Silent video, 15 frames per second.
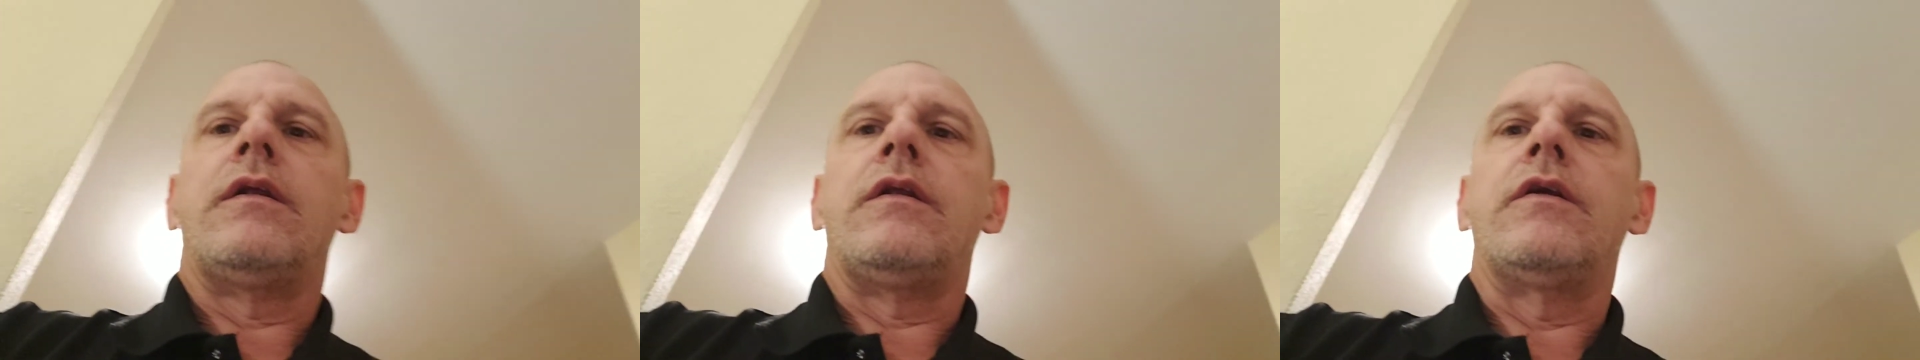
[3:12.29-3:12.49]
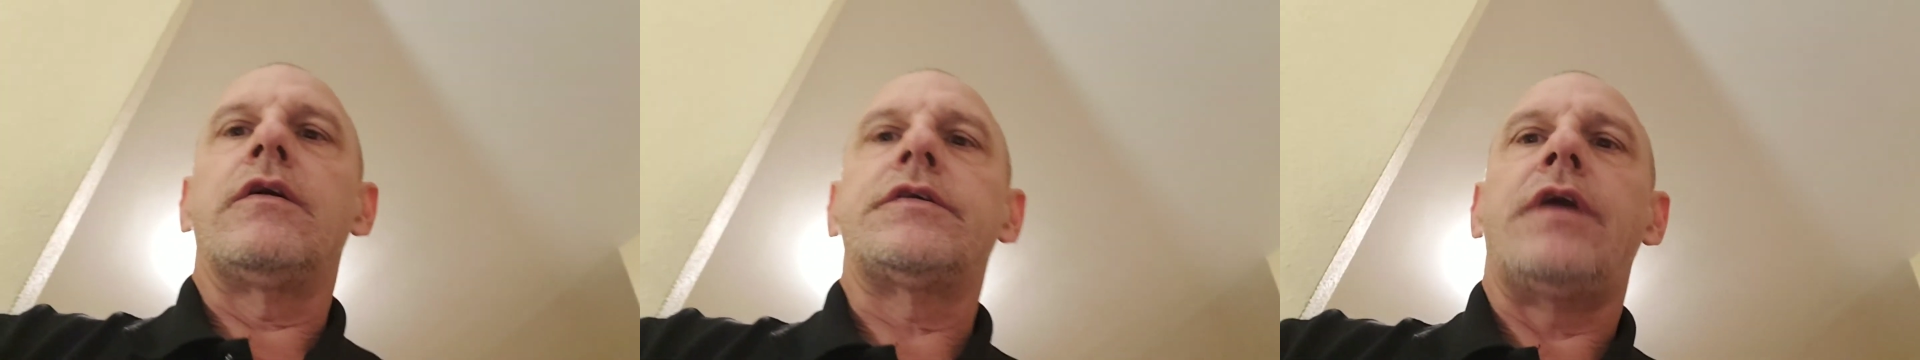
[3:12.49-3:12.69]

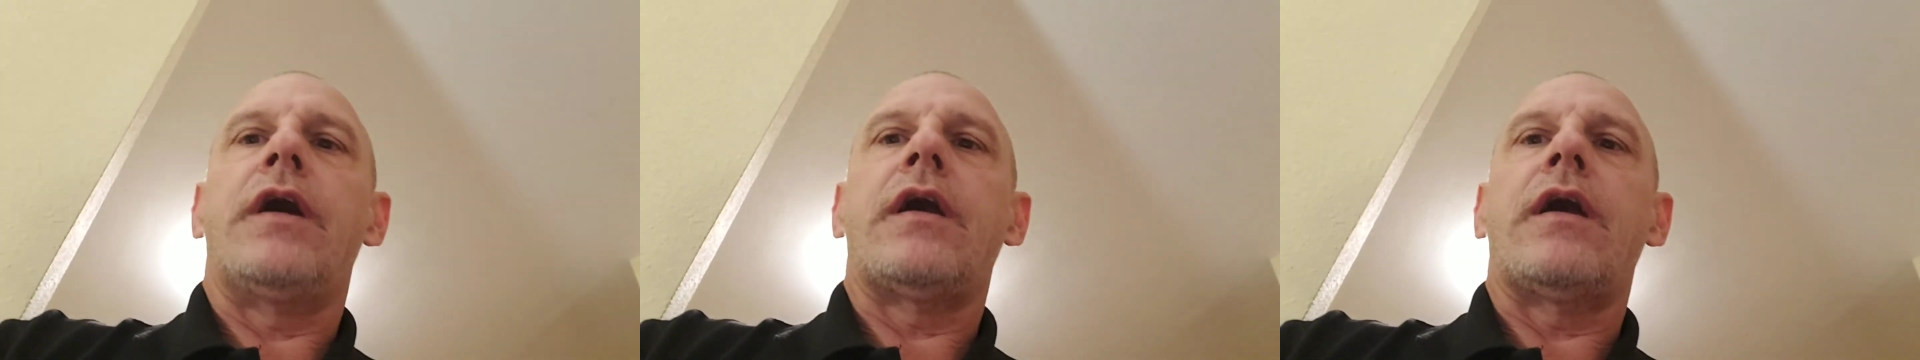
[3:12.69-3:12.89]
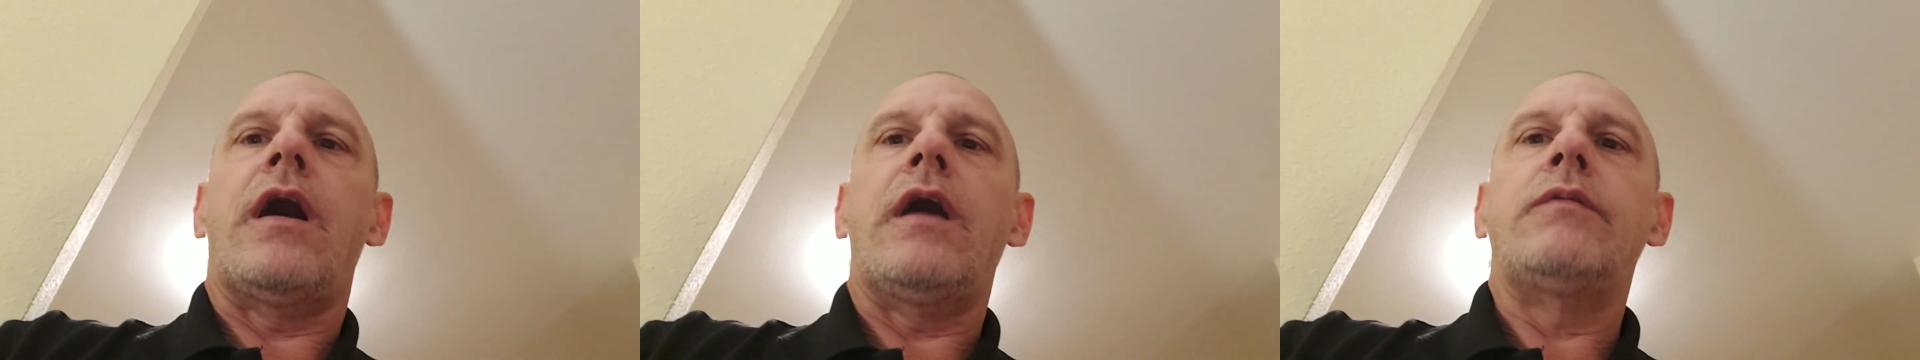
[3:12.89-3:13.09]
looks
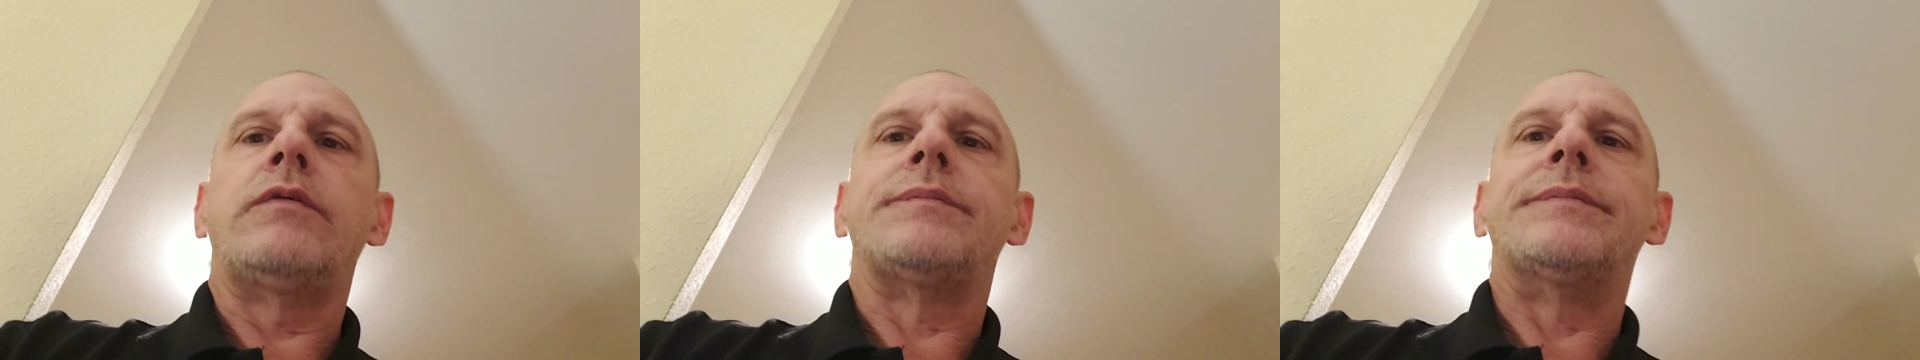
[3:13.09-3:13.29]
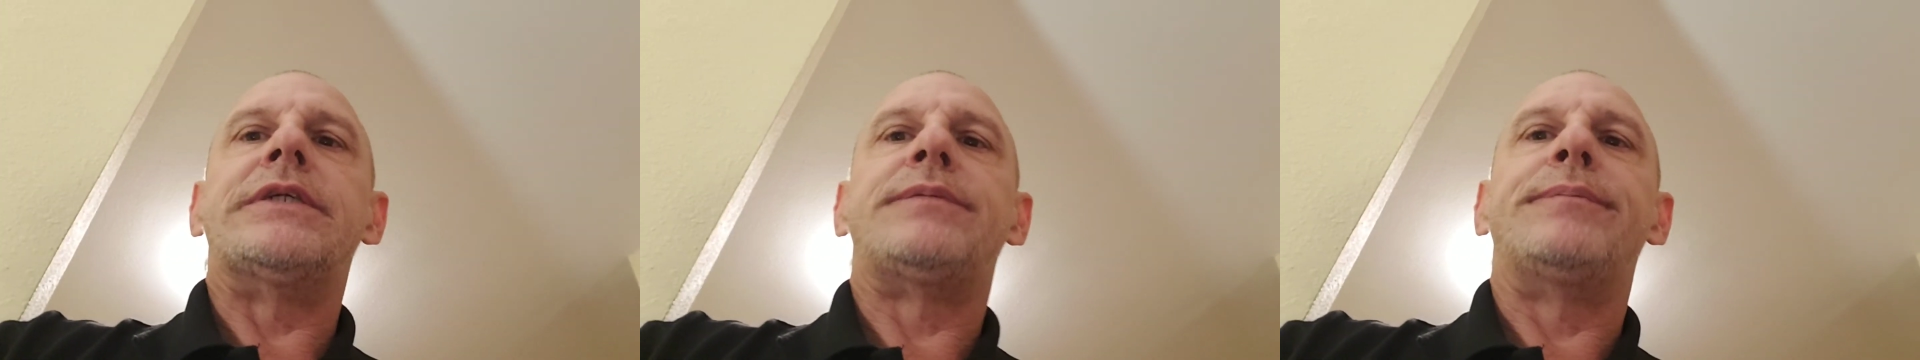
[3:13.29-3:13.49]
like I will
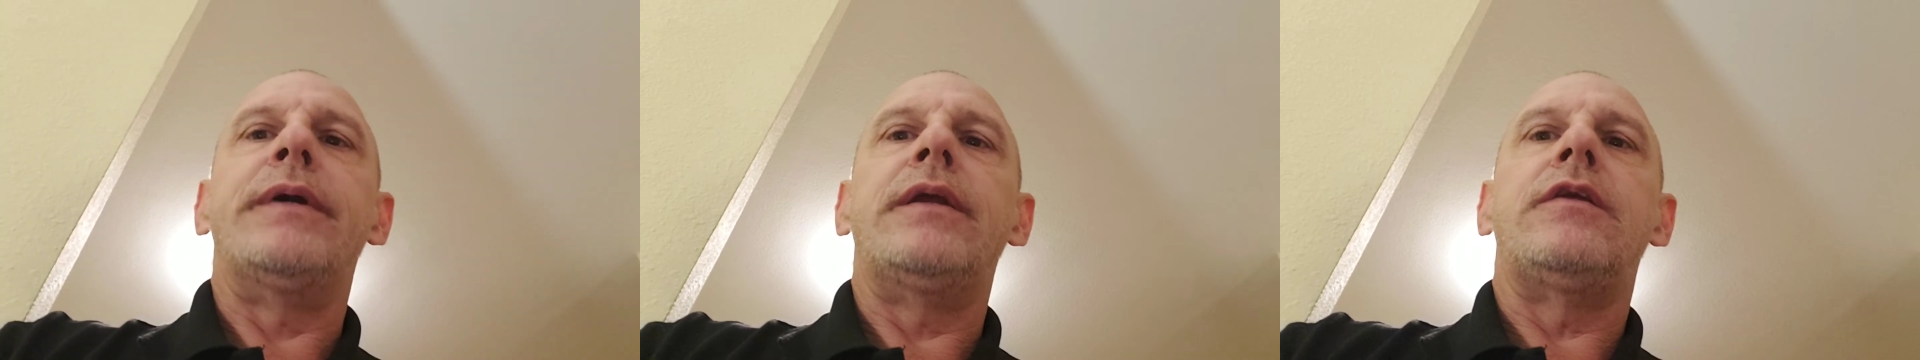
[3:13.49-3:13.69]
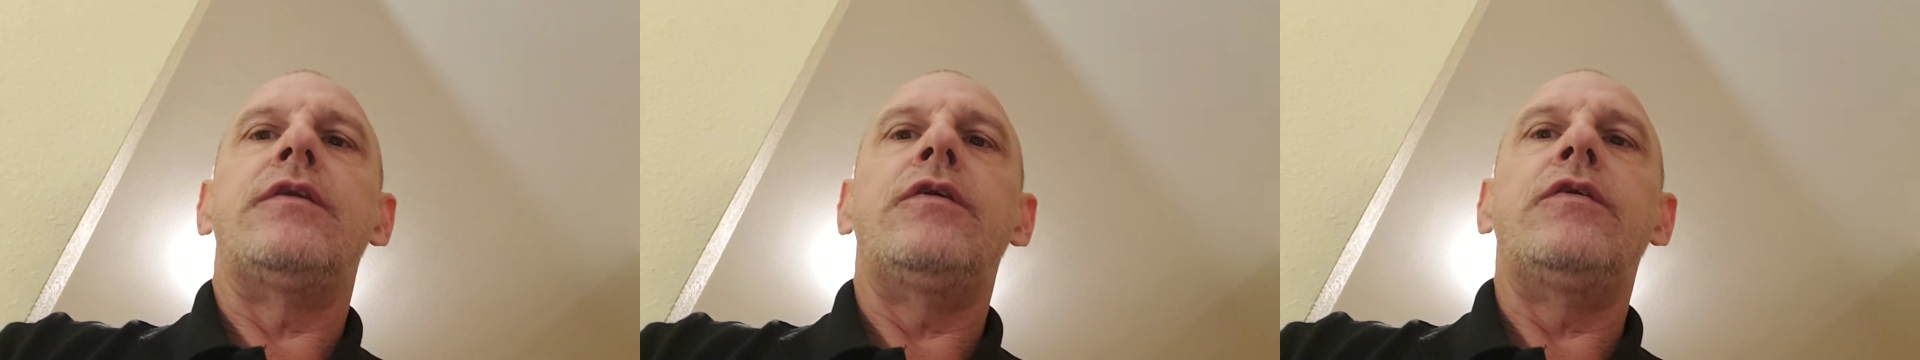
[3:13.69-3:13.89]
be
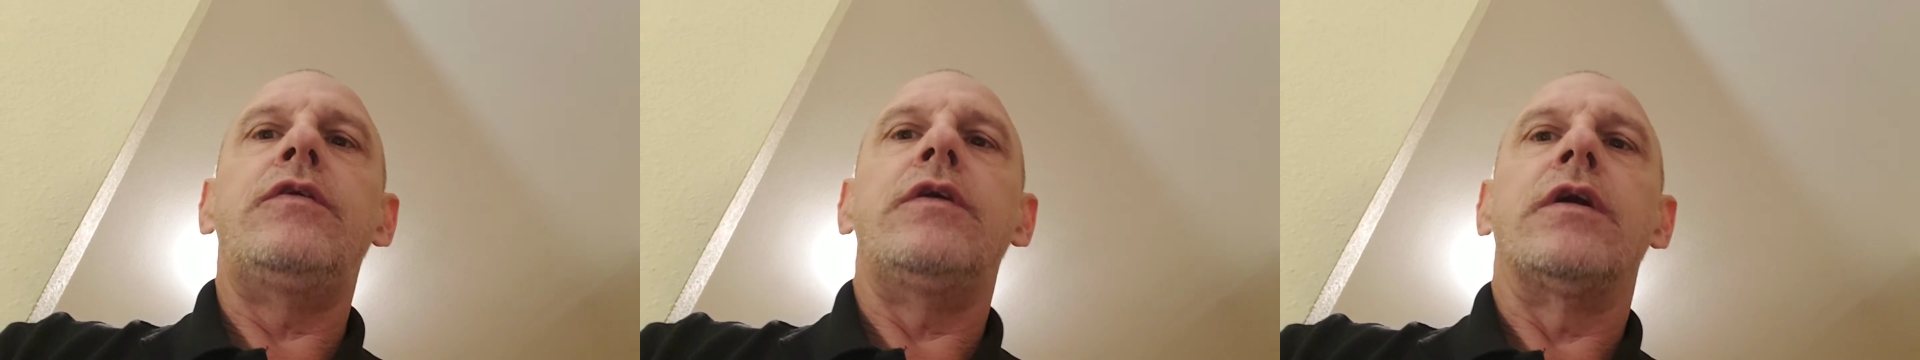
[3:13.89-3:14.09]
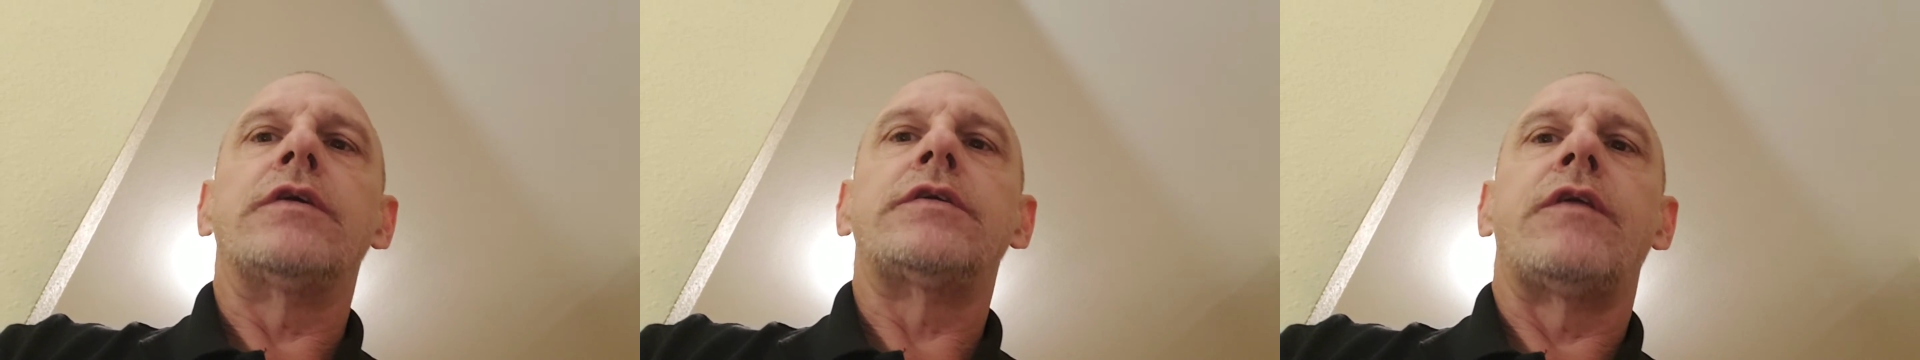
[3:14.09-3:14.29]
spending New
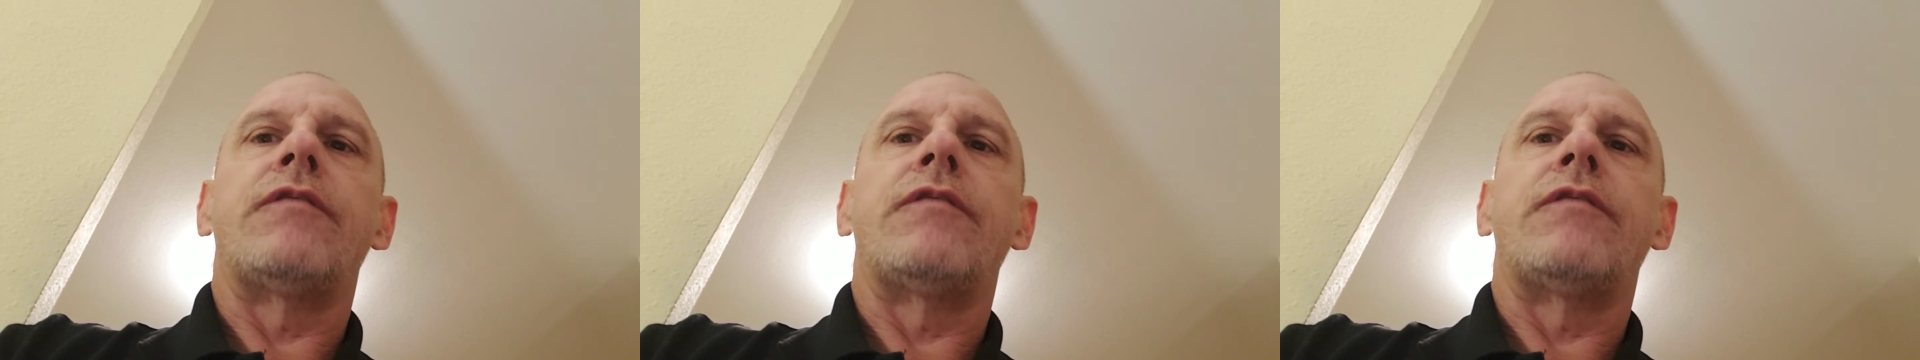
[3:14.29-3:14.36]
Year's